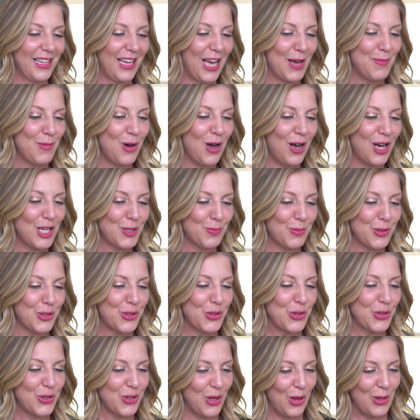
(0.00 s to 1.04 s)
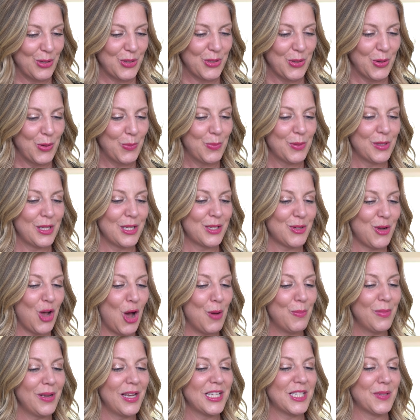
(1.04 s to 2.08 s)
I'm a hospice nurse also, but this
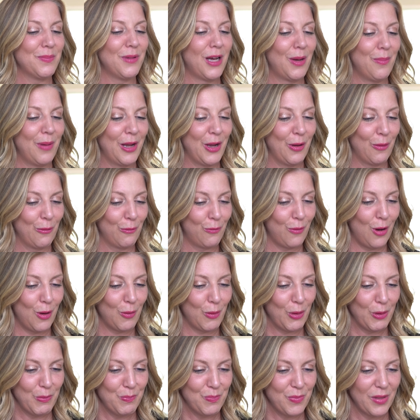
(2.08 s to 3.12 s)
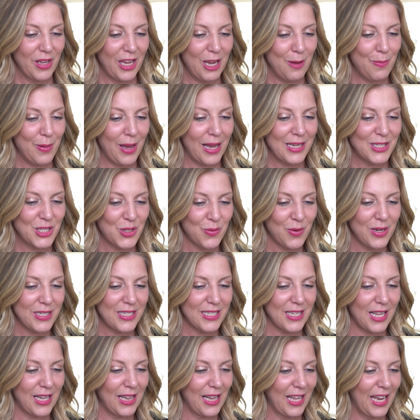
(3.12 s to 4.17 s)
comment is about my own father. He passed away
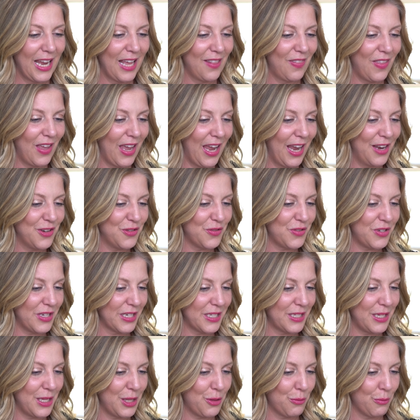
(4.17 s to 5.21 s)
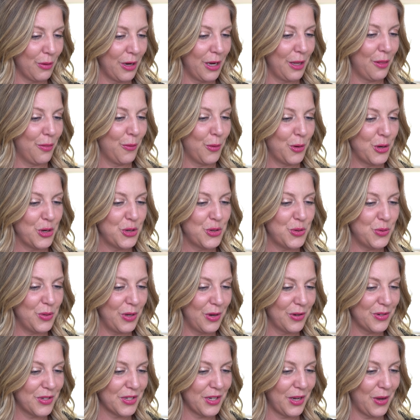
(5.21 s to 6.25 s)
suddenly at the age of 63, 32
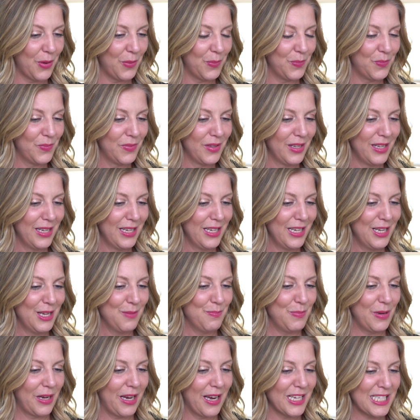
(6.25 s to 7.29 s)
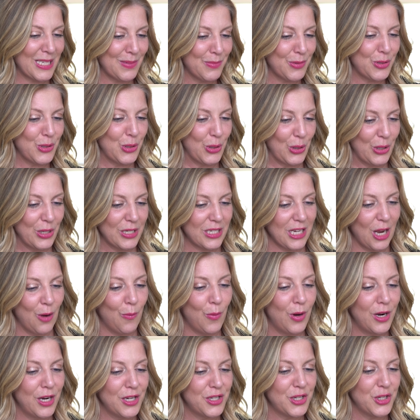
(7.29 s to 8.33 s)
years ago. Because I'm a nurse, I
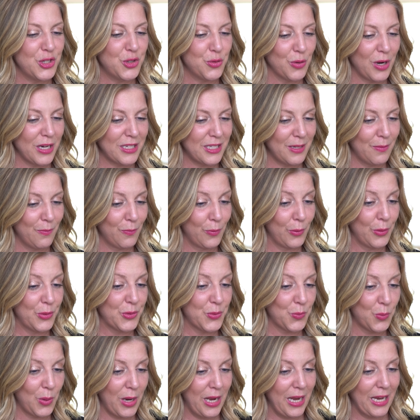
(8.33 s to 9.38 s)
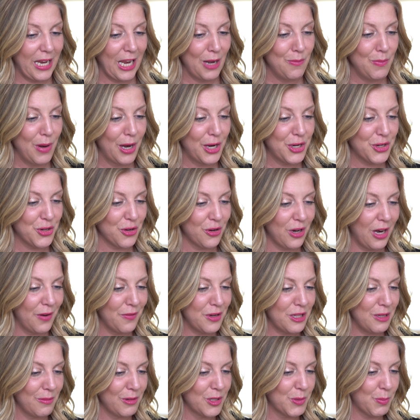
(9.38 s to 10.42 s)
wanted to dress him for his wake and make sure
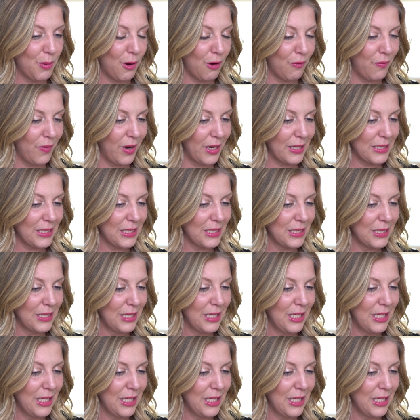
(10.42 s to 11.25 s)
everything was perfect.